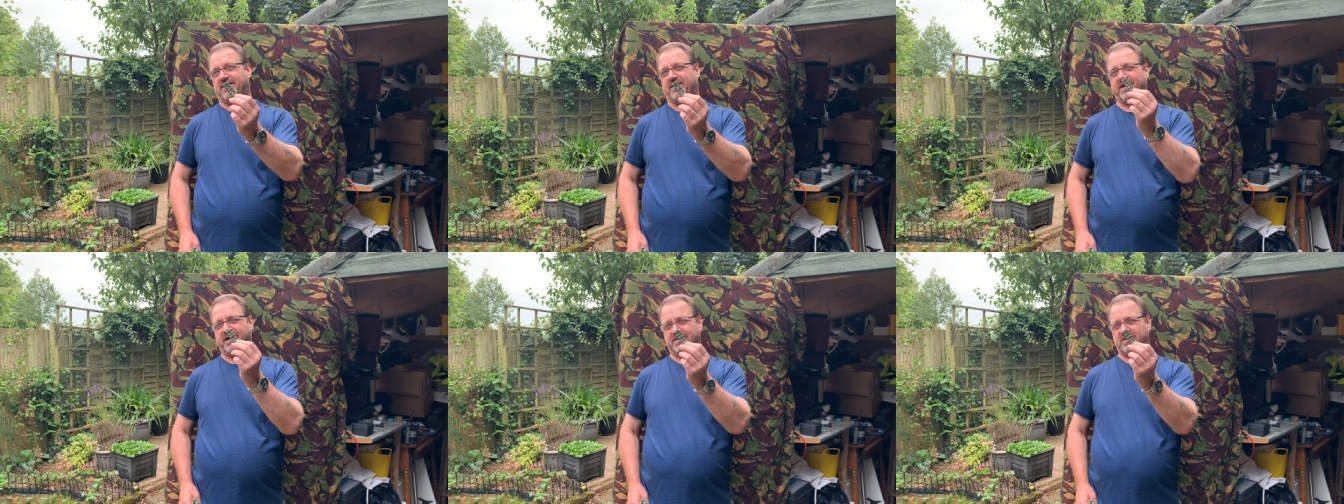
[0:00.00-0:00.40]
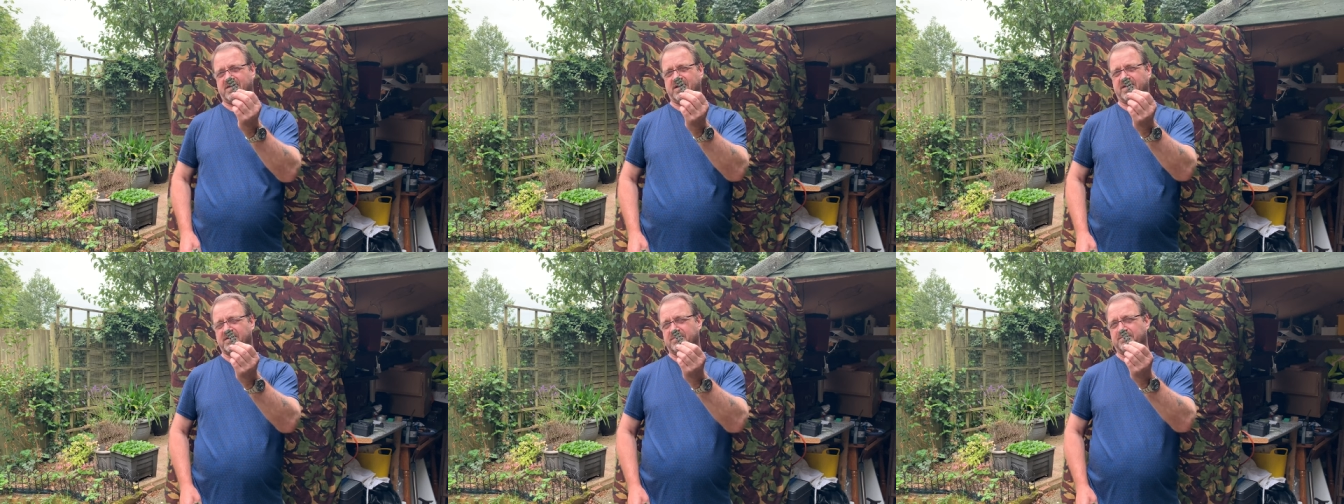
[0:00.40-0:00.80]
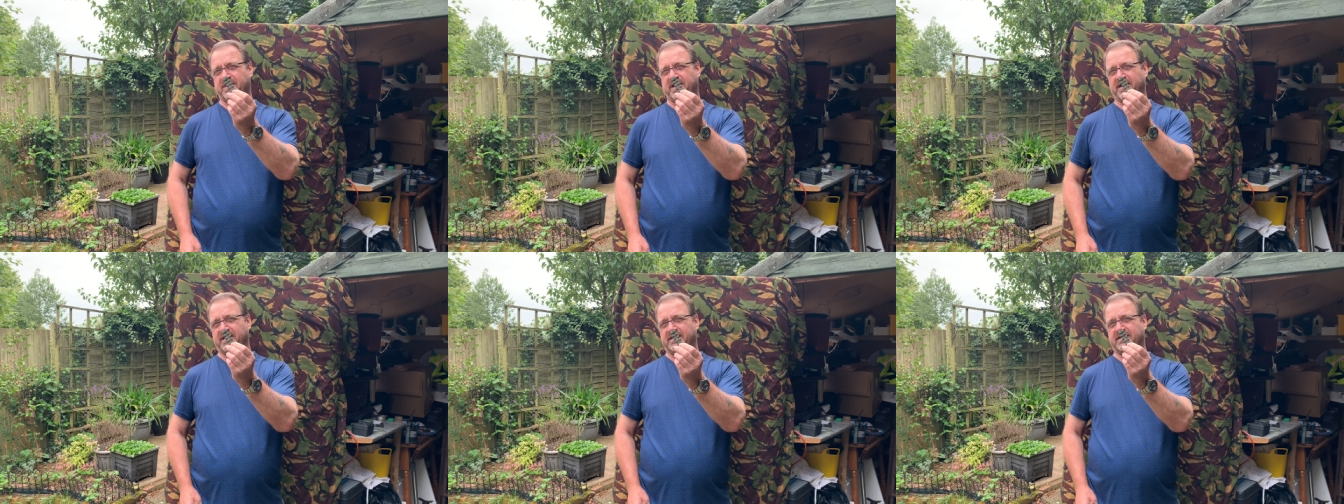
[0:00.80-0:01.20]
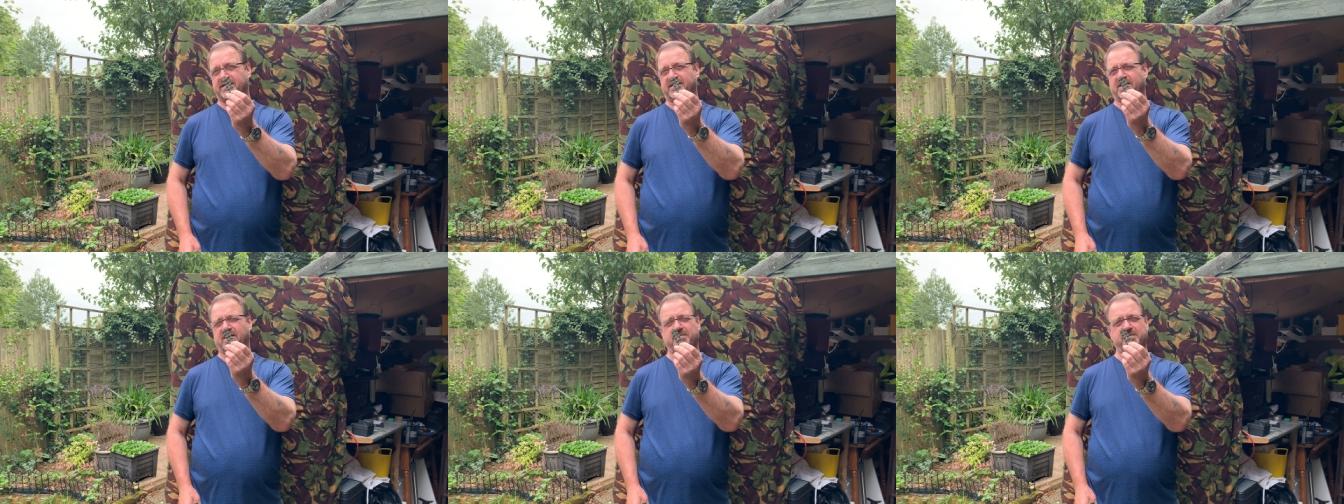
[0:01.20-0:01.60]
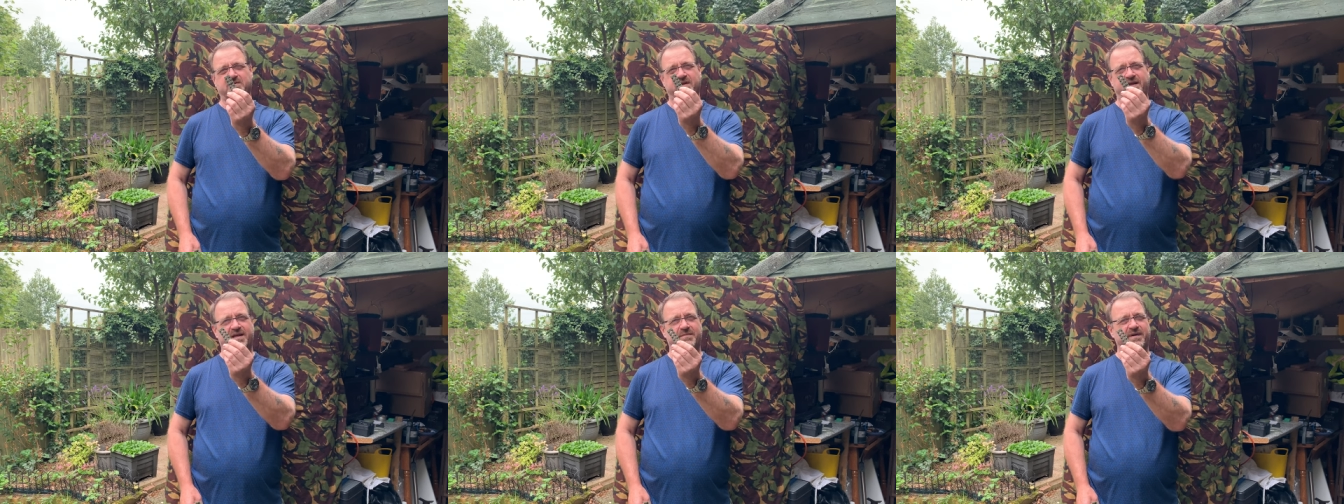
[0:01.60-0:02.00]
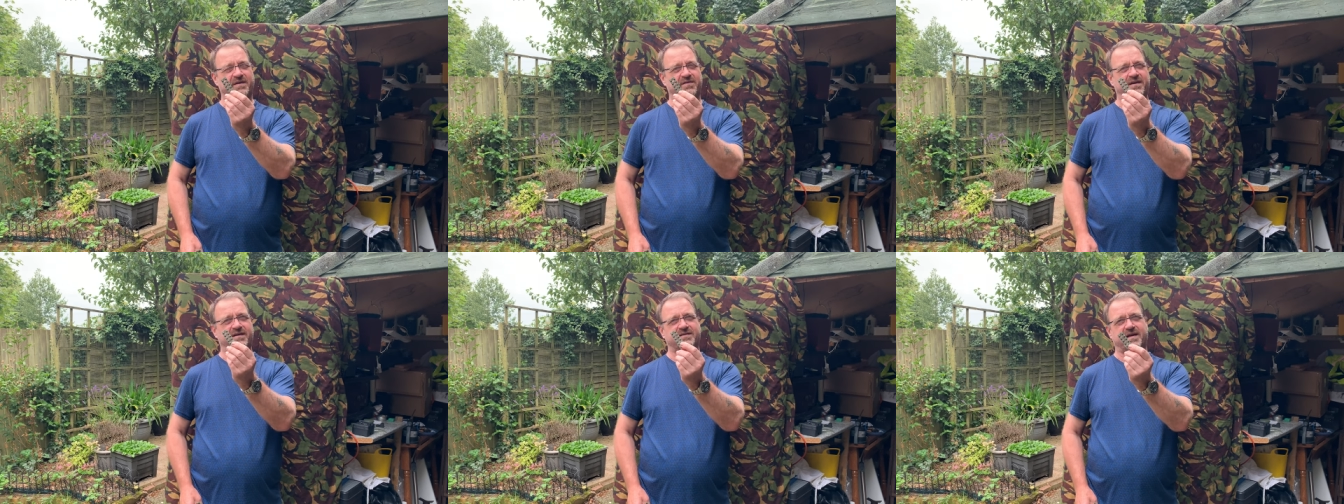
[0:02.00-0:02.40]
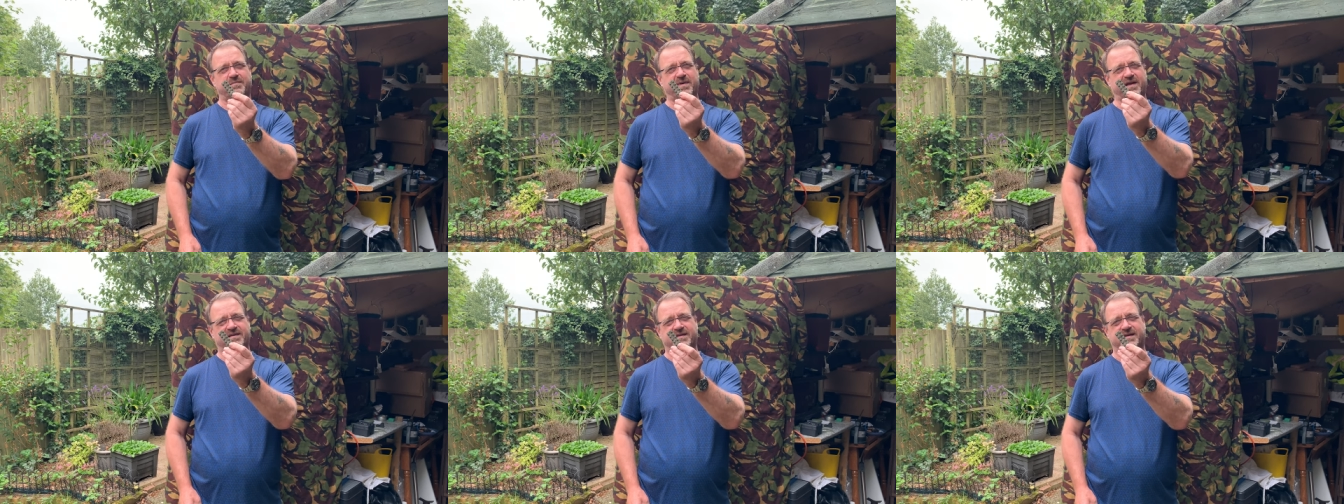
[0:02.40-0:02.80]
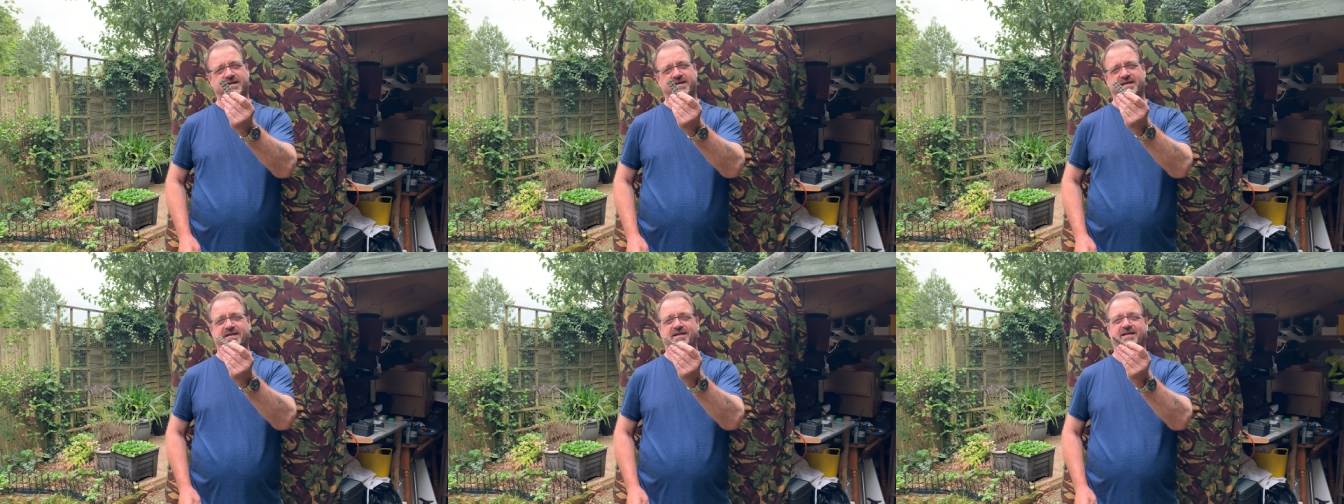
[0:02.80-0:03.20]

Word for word: I had this custom made, I've got machine that make things out of plastic.